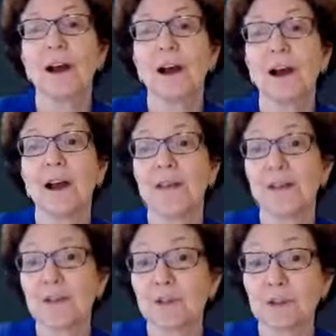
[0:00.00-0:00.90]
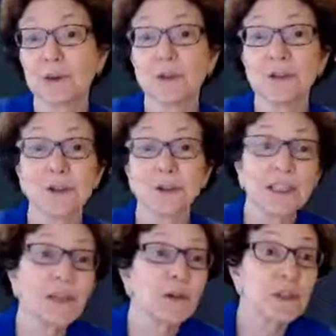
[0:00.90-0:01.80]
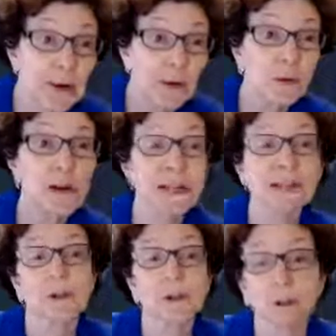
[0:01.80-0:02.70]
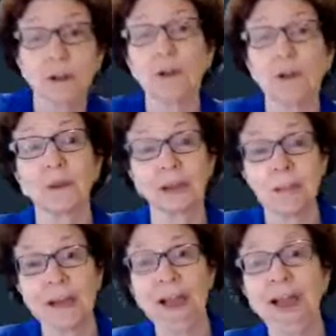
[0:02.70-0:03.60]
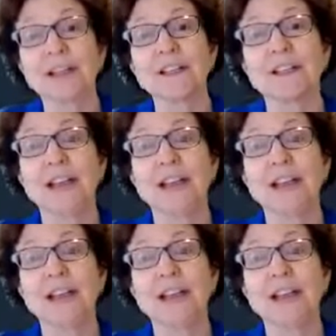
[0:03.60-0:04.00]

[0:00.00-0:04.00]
and the interleukin-13, which, by the way, can also impact